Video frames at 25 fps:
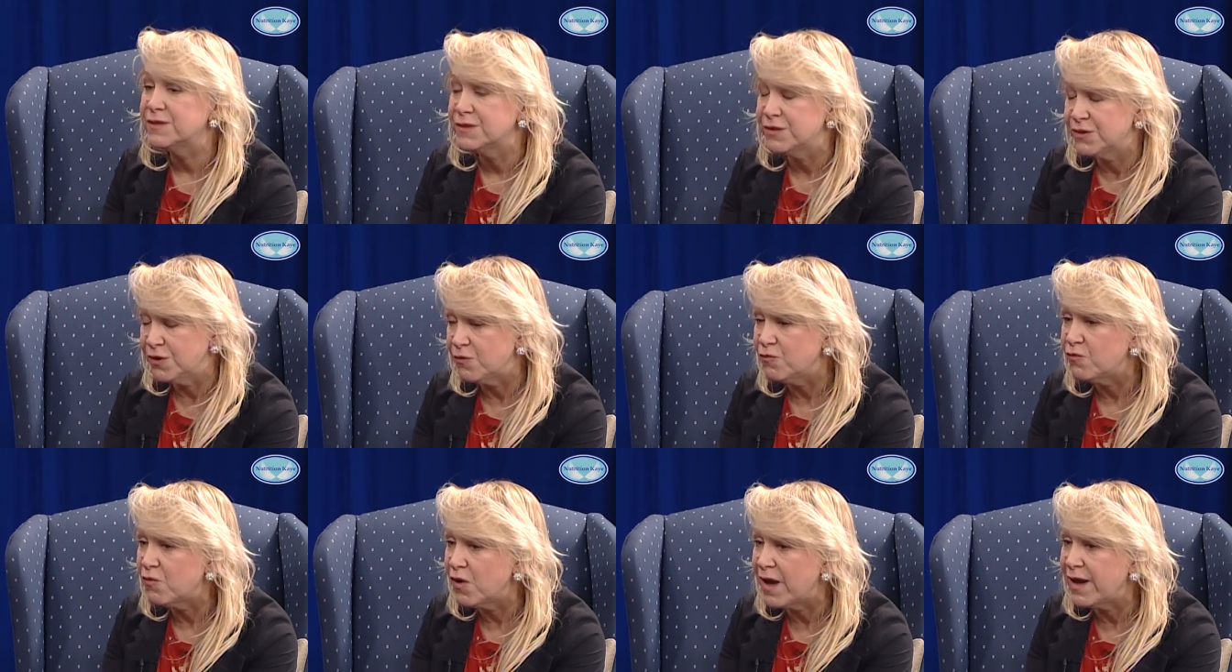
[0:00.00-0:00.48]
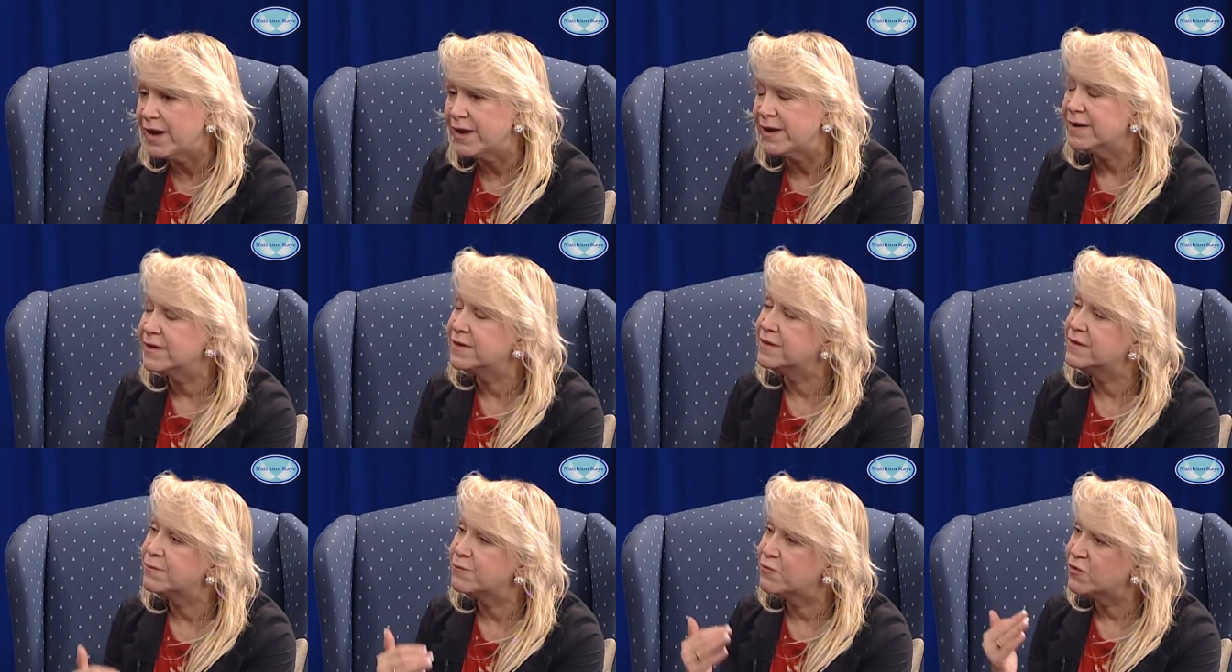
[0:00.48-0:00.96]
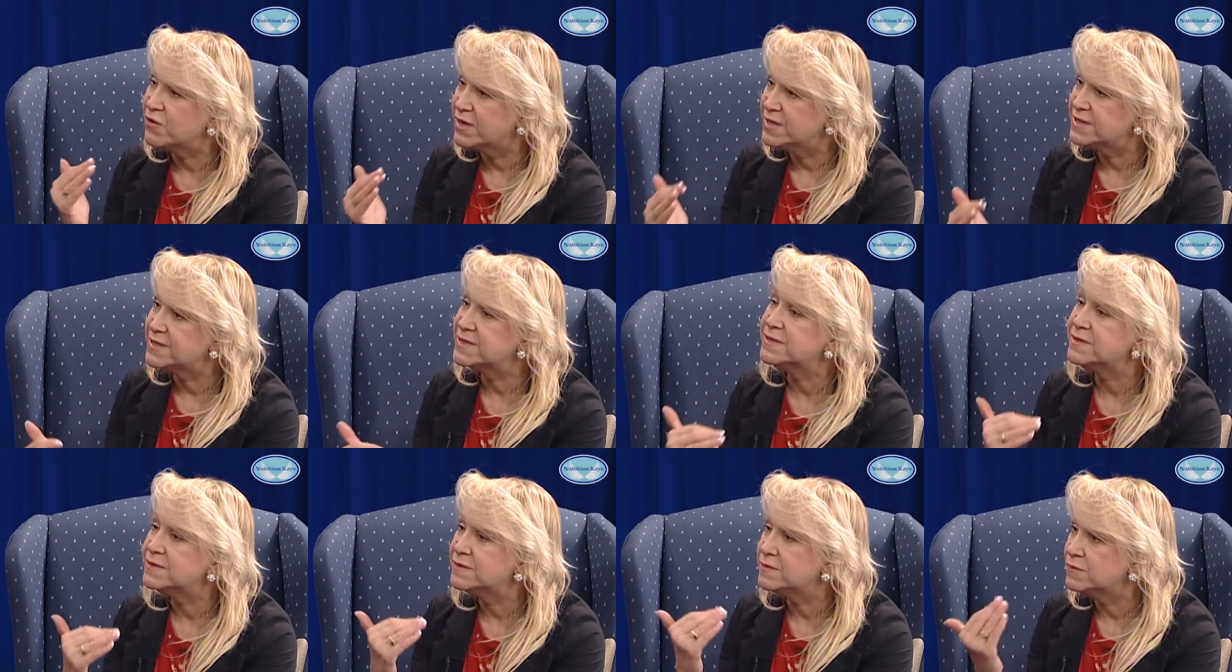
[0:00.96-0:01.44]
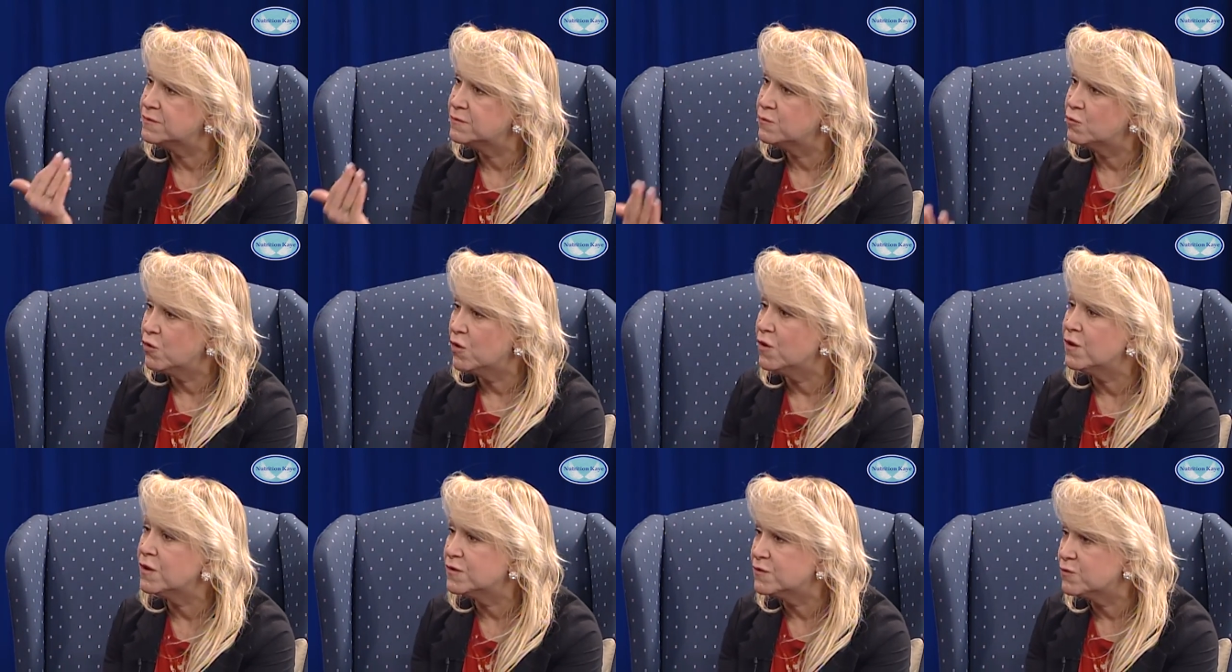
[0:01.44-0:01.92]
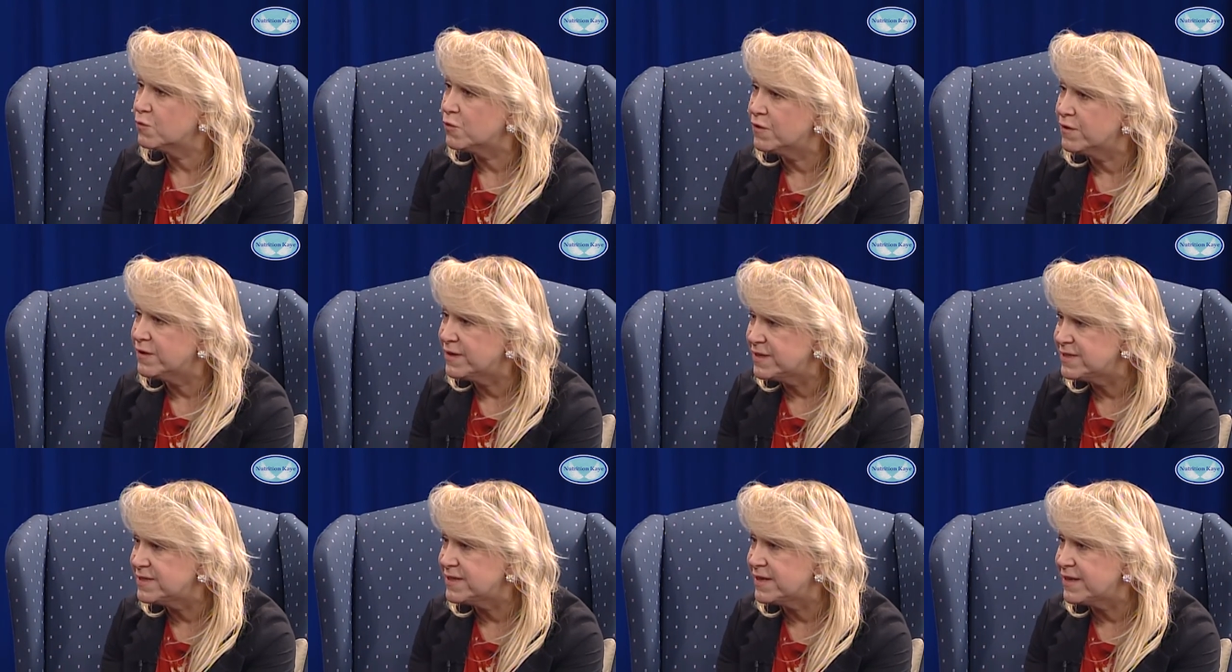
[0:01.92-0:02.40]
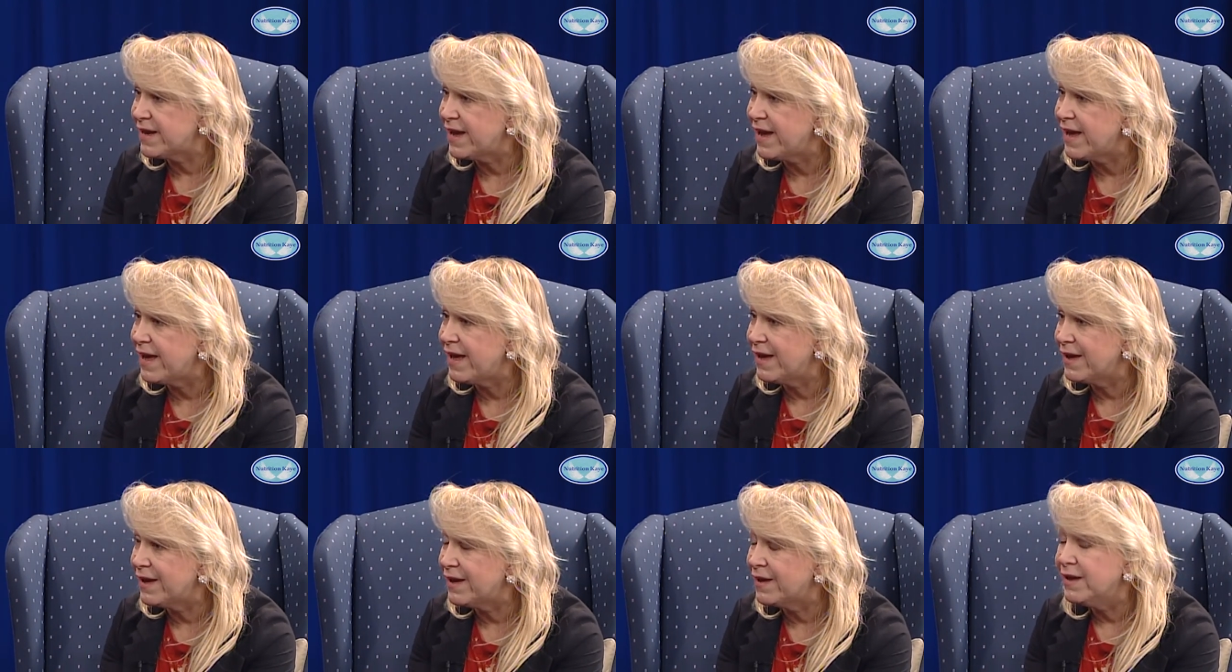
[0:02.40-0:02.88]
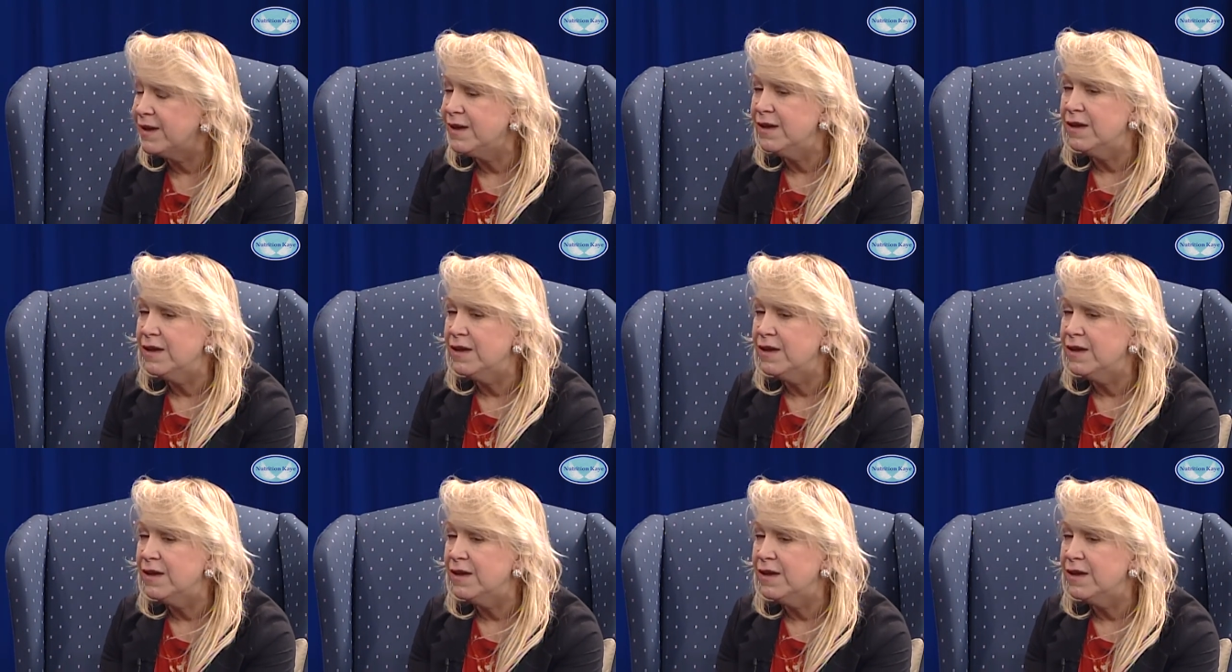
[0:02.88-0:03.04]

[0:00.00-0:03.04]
you're right, in the present world we're in today,